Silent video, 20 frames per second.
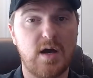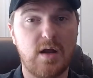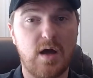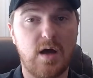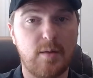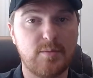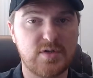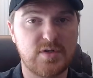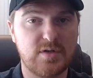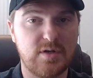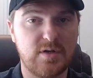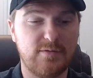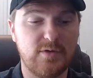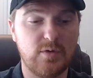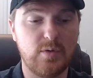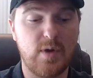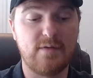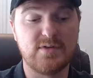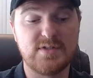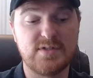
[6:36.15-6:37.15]
option, if
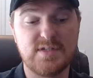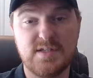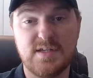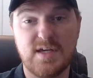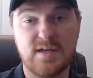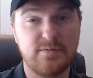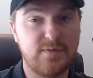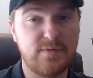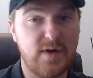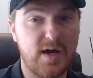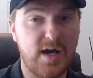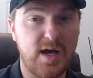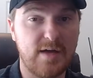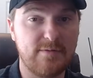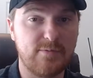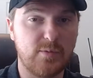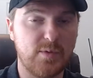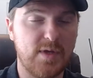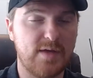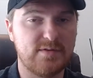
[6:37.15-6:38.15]
you have a
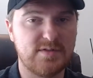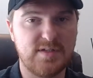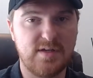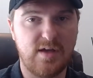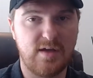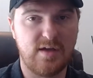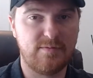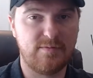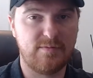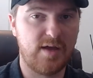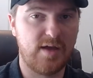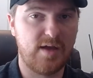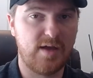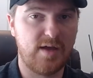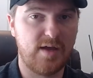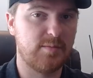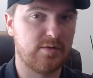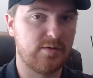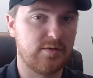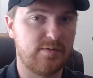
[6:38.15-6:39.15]
TA5, we have a TA5 to
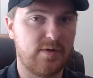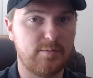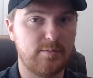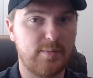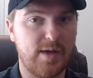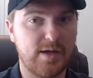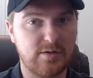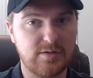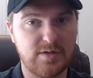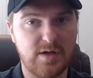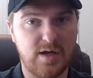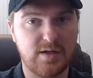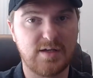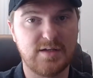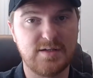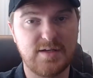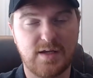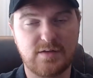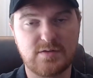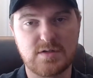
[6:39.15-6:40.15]
microdot
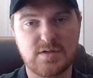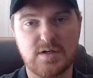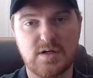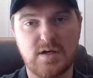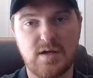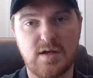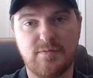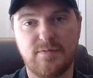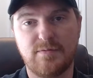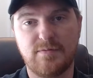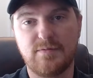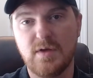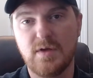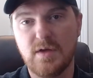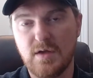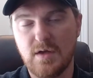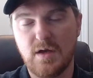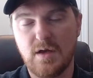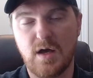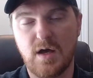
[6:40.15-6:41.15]
connector if
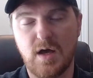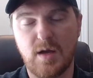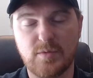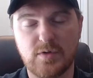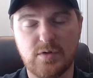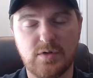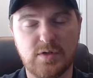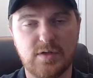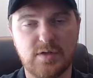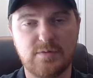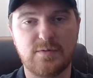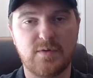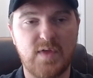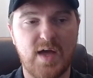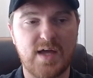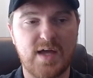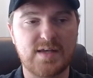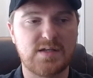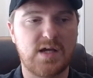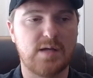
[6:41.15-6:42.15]
you're looking for
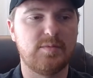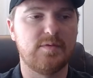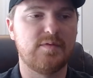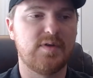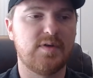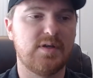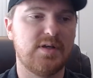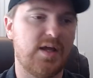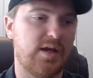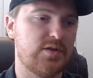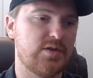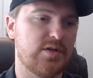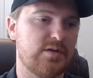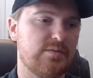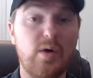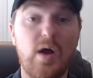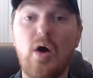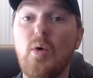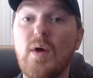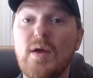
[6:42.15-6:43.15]
that type of
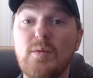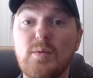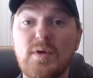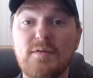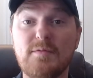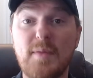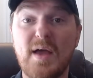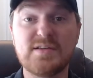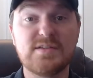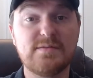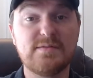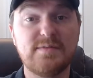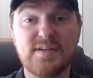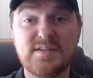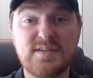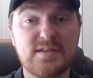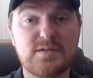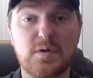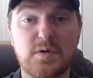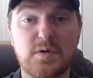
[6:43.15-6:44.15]
connection. Oh, and we have a massive accessory